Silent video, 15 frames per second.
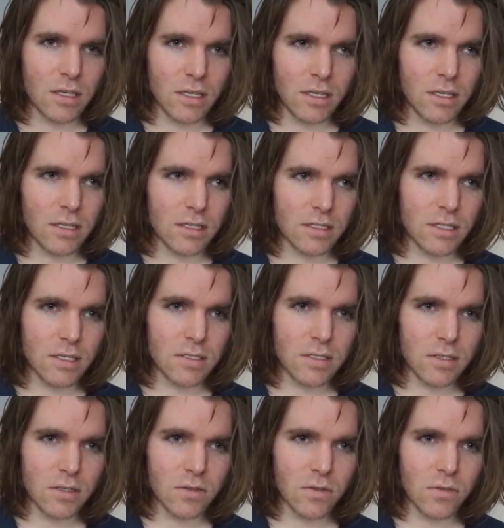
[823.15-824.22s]

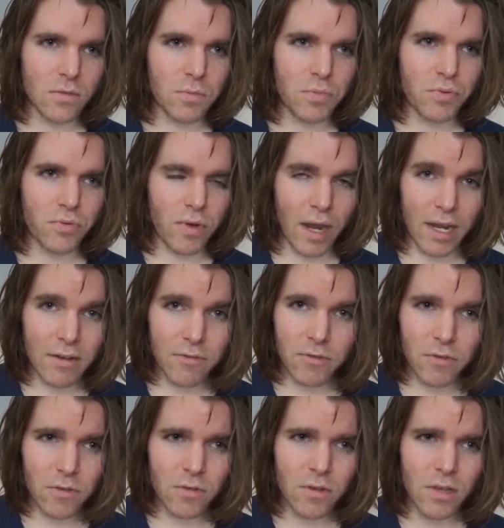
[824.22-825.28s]
egotistical,
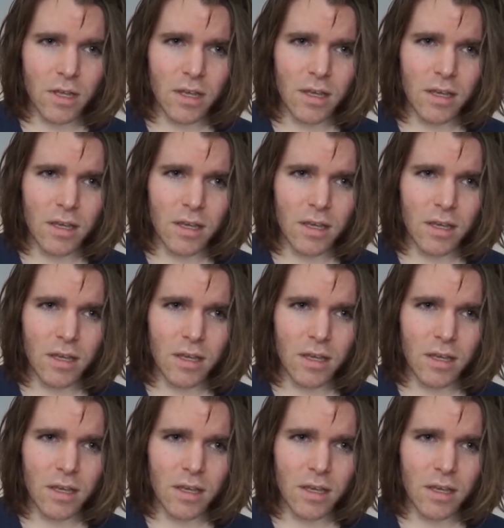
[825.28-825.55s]
prideful,